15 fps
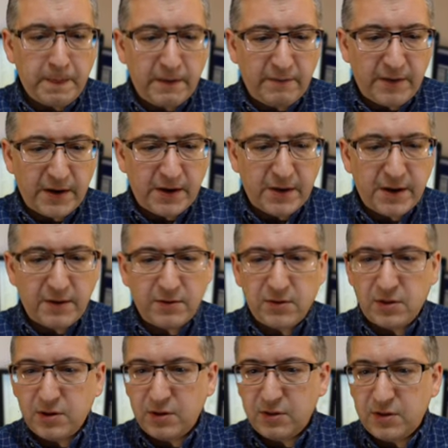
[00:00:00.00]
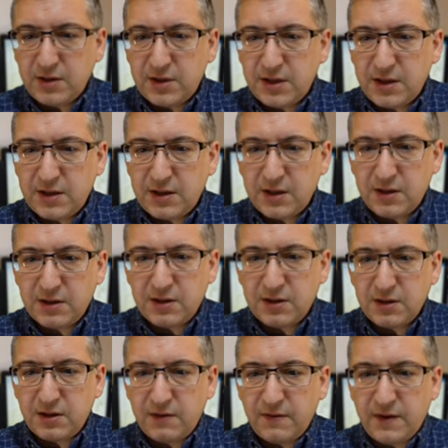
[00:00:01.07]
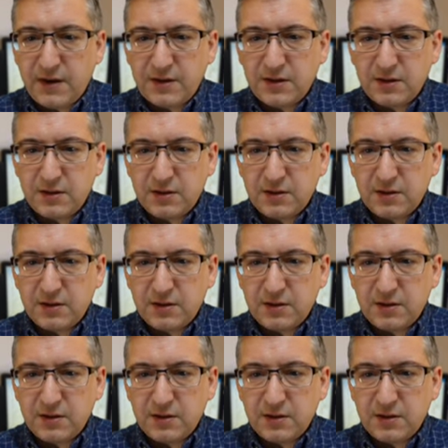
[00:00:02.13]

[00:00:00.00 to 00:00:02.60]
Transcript: If I go down to settings, devices